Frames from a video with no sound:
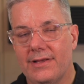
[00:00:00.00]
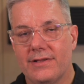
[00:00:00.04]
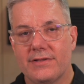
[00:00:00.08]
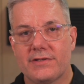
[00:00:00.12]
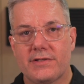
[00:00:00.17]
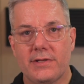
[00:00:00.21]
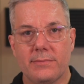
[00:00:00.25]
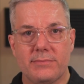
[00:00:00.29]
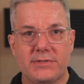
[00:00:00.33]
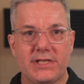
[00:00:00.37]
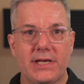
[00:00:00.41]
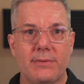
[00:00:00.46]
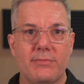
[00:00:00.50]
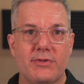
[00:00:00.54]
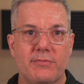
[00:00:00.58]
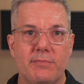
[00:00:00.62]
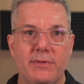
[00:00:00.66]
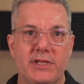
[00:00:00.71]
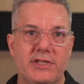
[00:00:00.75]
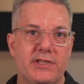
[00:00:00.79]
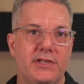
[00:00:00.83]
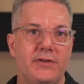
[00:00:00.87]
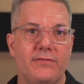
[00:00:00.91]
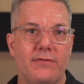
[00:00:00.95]
Sometimes
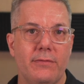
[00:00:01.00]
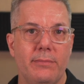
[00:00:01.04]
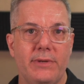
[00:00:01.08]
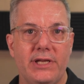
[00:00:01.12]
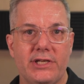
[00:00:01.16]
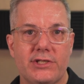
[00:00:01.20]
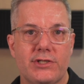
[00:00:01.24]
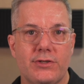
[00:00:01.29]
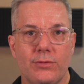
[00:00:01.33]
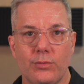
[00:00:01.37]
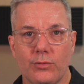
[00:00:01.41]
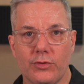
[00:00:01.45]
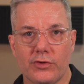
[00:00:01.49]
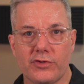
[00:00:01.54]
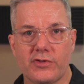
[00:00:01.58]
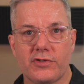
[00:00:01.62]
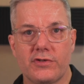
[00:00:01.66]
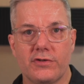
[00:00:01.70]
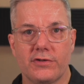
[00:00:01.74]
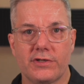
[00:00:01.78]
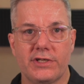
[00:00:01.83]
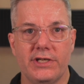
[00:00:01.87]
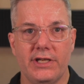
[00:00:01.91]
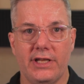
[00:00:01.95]
misinformation will
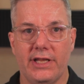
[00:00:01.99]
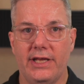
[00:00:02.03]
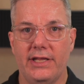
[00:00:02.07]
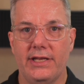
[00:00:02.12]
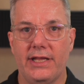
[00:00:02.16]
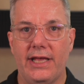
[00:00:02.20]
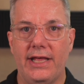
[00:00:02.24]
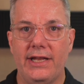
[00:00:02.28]
circulate